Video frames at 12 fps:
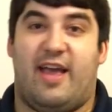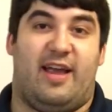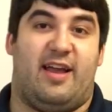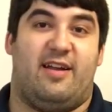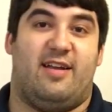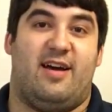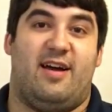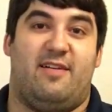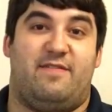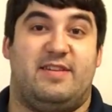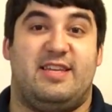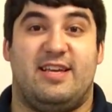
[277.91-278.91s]
and
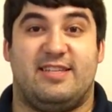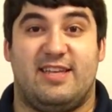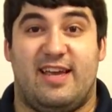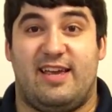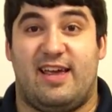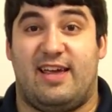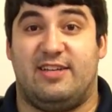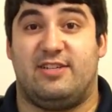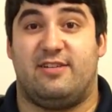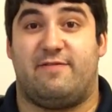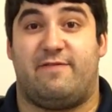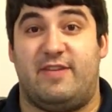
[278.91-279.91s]
the TSA
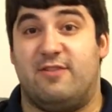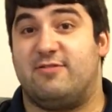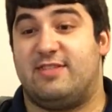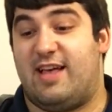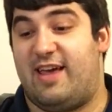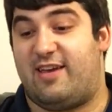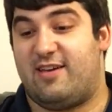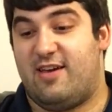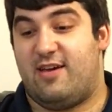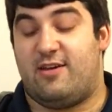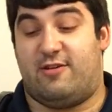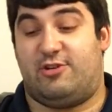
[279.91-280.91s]
agent feels like
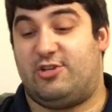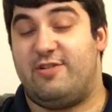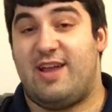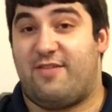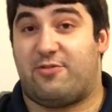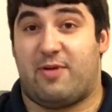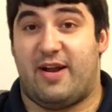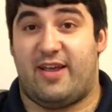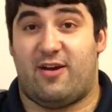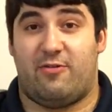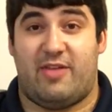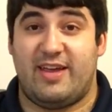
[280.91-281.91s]
you shouldn't have the
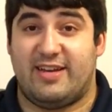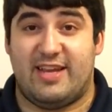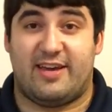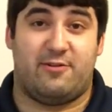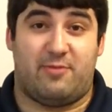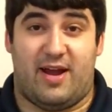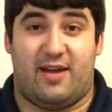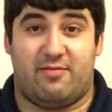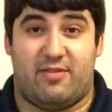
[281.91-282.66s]
radio, they can take it away.